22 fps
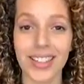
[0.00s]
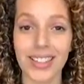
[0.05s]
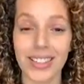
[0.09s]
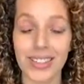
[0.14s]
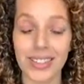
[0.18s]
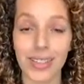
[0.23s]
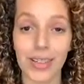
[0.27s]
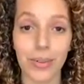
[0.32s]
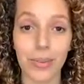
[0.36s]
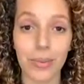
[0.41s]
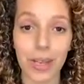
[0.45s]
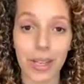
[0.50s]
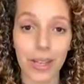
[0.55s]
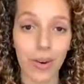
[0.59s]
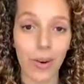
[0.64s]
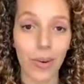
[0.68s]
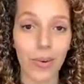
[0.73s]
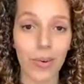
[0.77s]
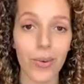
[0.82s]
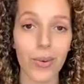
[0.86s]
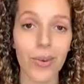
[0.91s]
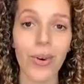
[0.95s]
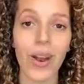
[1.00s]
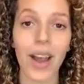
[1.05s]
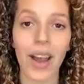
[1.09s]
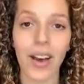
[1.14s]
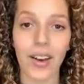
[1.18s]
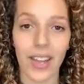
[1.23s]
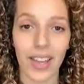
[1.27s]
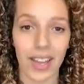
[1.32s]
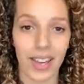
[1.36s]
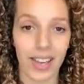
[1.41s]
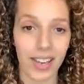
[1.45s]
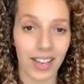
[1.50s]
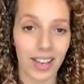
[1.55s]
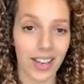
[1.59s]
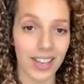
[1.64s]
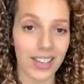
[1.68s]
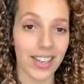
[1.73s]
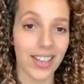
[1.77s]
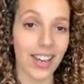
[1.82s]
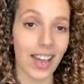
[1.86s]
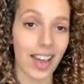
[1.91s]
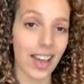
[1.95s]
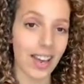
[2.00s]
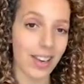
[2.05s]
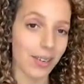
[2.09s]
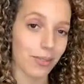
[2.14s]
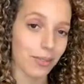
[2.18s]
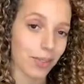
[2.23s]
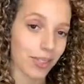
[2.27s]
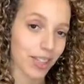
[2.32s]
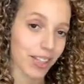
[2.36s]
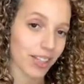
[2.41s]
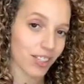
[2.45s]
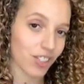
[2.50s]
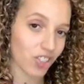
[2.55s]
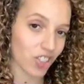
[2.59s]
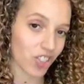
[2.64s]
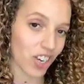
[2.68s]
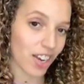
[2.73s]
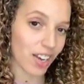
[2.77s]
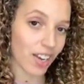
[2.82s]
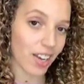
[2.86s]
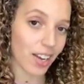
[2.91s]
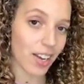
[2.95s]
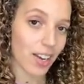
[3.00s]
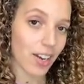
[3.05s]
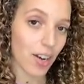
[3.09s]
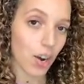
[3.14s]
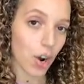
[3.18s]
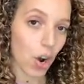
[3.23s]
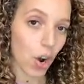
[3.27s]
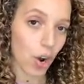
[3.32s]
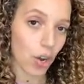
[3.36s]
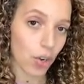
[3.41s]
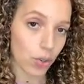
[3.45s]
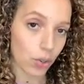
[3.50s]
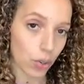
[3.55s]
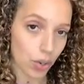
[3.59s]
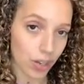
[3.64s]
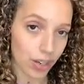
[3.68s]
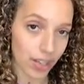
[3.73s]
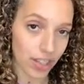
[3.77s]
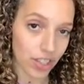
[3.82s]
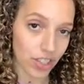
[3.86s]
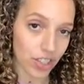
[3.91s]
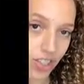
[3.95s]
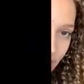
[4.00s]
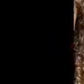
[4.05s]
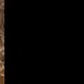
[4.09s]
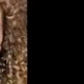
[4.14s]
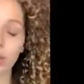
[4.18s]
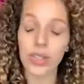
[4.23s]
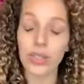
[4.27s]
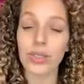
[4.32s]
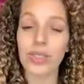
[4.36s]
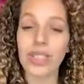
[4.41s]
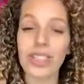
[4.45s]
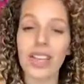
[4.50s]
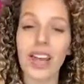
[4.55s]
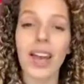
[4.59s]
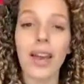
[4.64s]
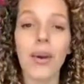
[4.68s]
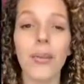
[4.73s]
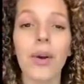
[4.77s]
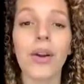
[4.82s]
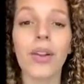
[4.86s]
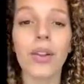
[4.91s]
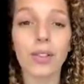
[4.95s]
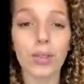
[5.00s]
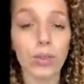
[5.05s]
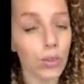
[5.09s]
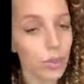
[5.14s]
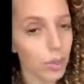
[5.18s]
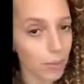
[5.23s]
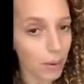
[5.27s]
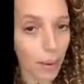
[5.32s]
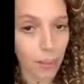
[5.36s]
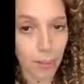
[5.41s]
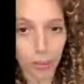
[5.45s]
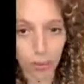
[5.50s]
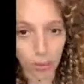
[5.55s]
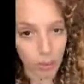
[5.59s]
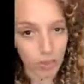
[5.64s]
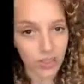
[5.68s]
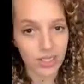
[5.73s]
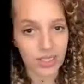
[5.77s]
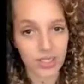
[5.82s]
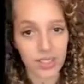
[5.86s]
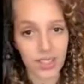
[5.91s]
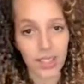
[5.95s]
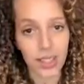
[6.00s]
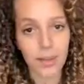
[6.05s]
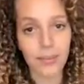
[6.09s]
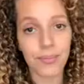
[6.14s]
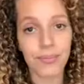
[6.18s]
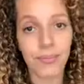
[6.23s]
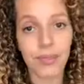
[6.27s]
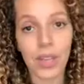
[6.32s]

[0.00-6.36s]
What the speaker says: So we are all out here learning, and let's share our knowledge. So today we're going to talk about porosity.